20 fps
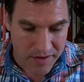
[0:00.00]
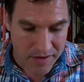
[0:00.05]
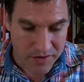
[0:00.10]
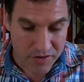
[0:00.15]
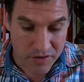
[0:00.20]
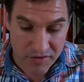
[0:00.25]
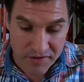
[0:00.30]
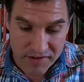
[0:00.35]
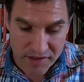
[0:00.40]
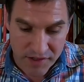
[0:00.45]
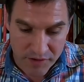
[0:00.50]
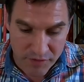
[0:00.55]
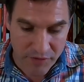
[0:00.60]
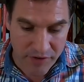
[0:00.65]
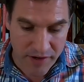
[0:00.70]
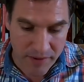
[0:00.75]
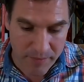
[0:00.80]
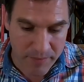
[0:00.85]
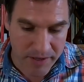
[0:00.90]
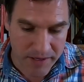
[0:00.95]
You
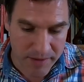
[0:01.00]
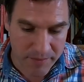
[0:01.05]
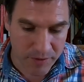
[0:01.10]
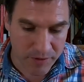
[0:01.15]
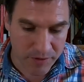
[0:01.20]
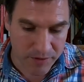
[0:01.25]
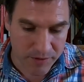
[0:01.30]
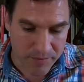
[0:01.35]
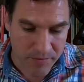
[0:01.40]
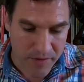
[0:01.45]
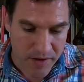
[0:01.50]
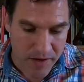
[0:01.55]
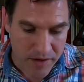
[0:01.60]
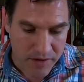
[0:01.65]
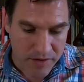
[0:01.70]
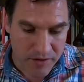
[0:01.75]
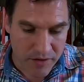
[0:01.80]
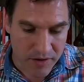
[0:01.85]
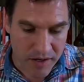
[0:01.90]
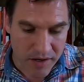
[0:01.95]
stiff-necked people,
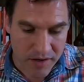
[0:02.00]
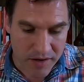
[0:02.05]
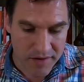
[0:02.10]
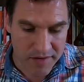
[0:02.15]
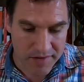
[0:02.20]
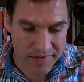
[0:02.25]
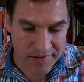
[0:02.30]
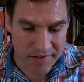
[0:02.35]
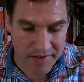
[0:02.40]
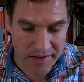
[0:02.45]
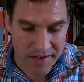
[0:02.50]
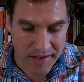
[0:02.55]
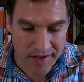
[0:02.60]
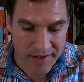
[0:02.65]
your hearts and